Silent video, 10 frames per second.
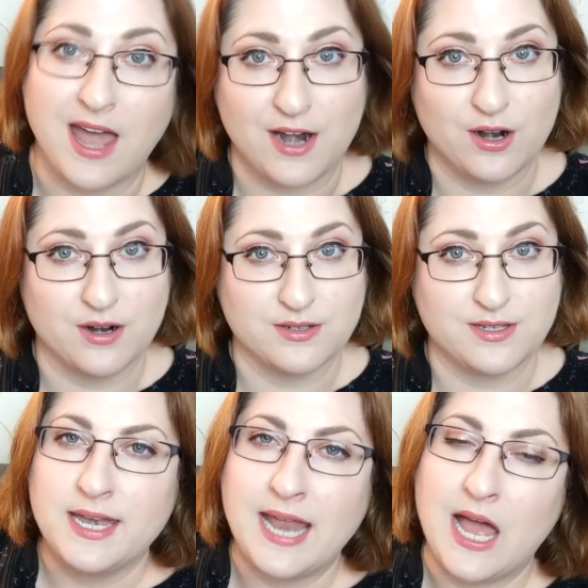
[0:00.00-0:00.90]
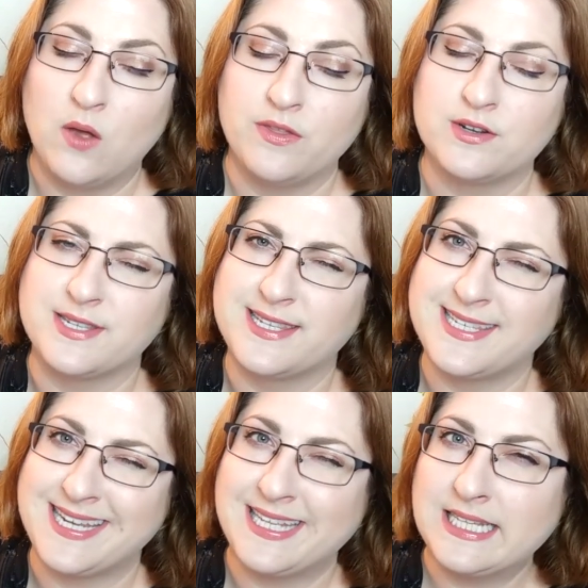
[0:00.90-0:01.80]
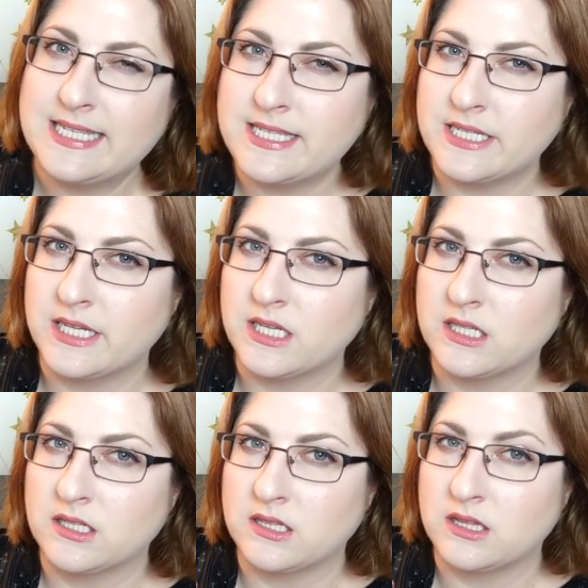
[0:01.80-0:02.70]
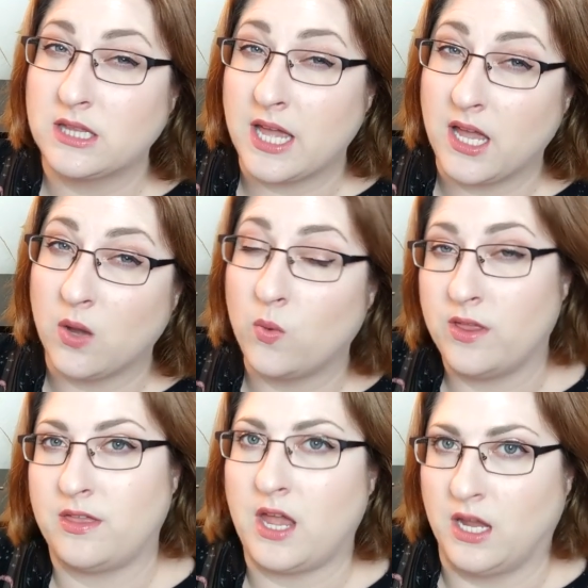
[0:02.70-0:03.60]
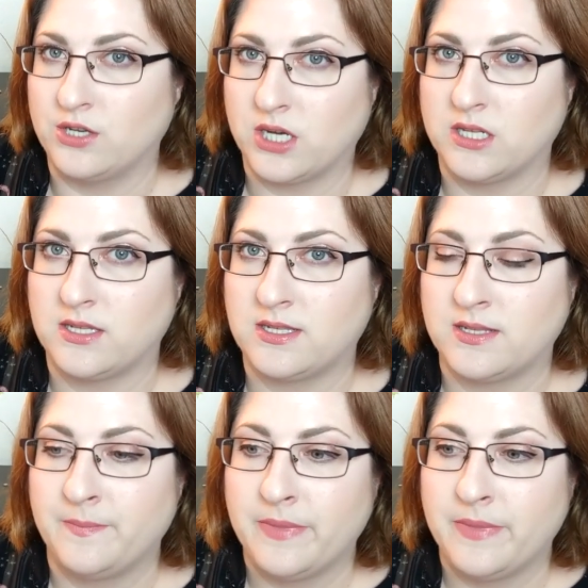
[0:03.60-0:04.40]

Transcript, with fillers: editors. Now, there's a stylistic thing with agents.